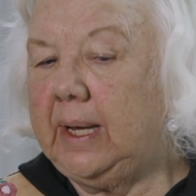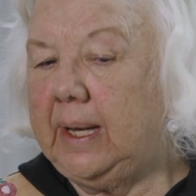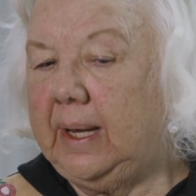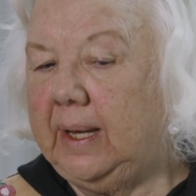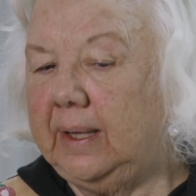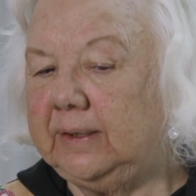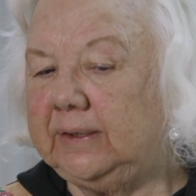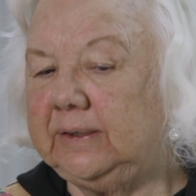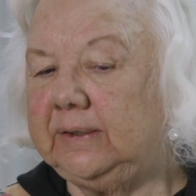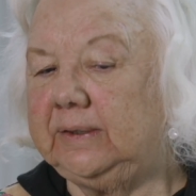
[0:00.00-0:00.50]

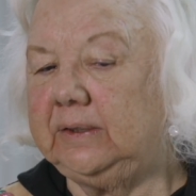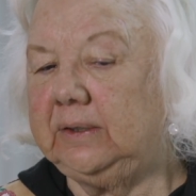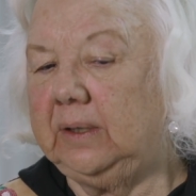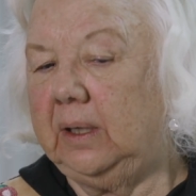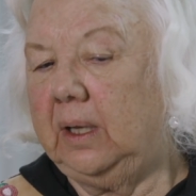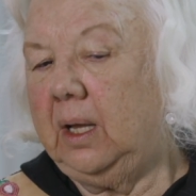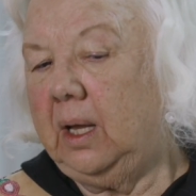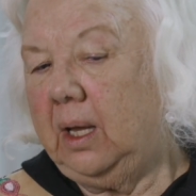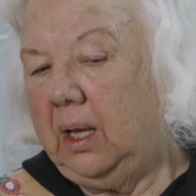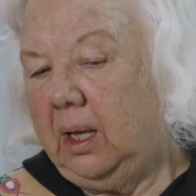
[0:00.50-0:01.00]
It's
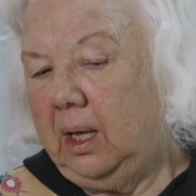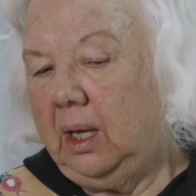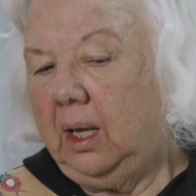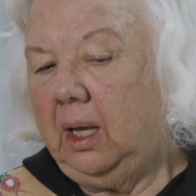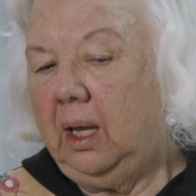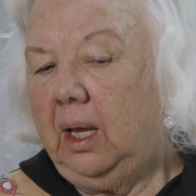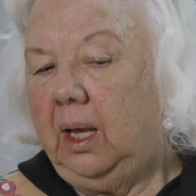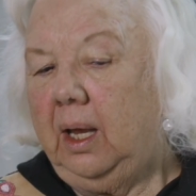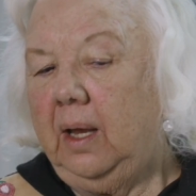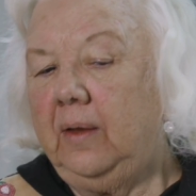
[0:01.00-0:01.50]

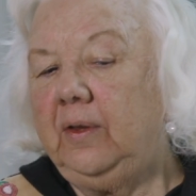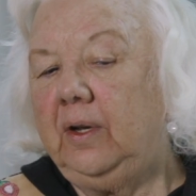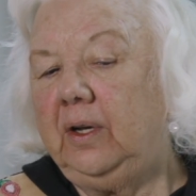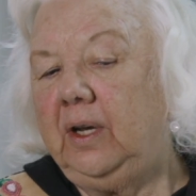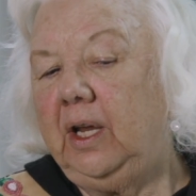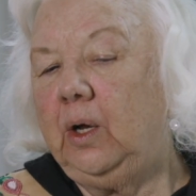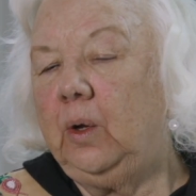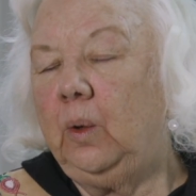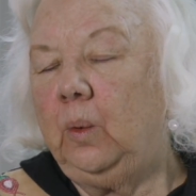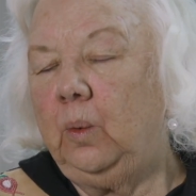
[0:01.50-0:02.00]
in the
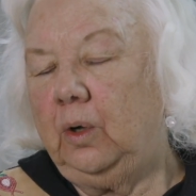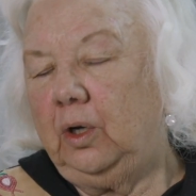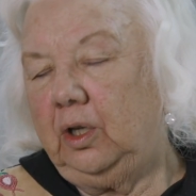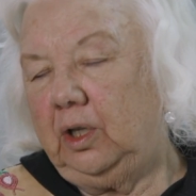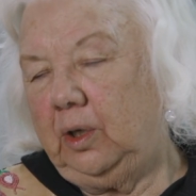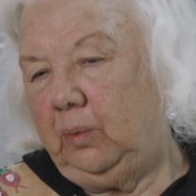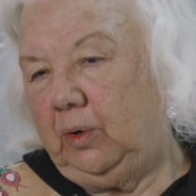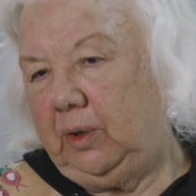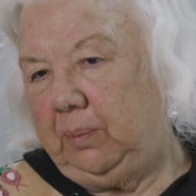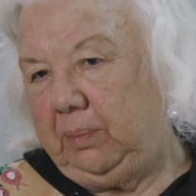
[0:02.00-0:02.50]
legal world,
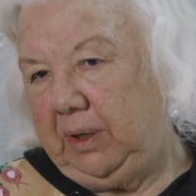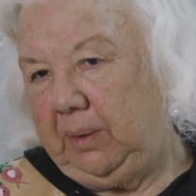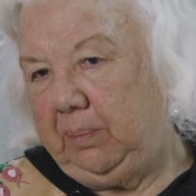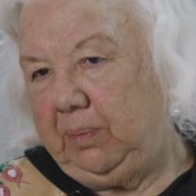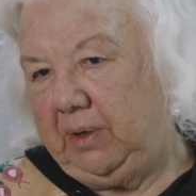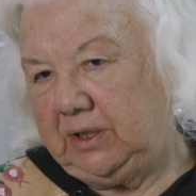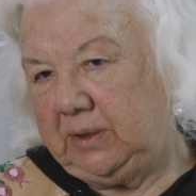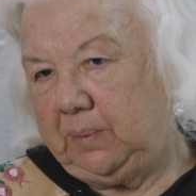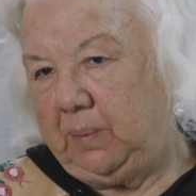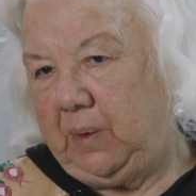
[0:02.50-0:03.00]
it would be a
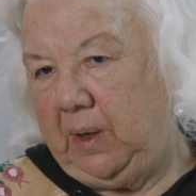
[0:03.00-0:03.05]
piece of